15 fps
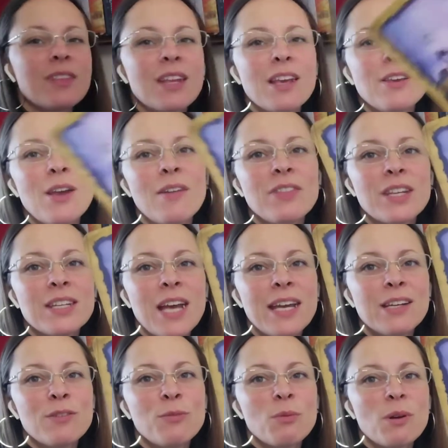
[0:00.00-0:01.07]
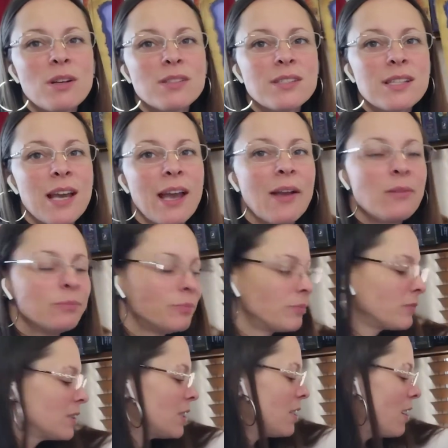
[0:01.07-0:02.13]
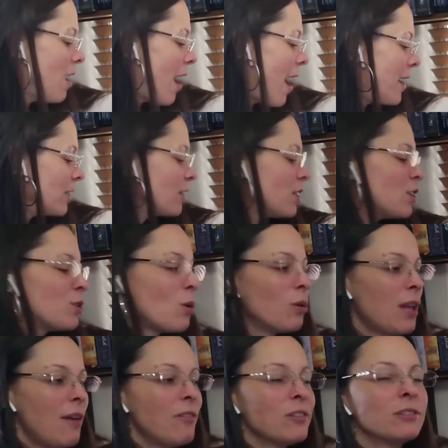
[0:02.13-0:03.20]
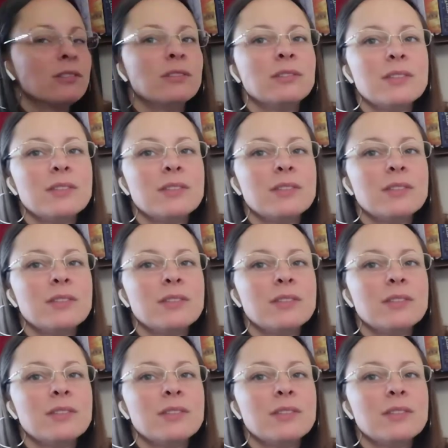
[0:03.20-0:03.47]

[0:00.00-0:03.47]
you have the Knight of Wands, okay? At the soul level.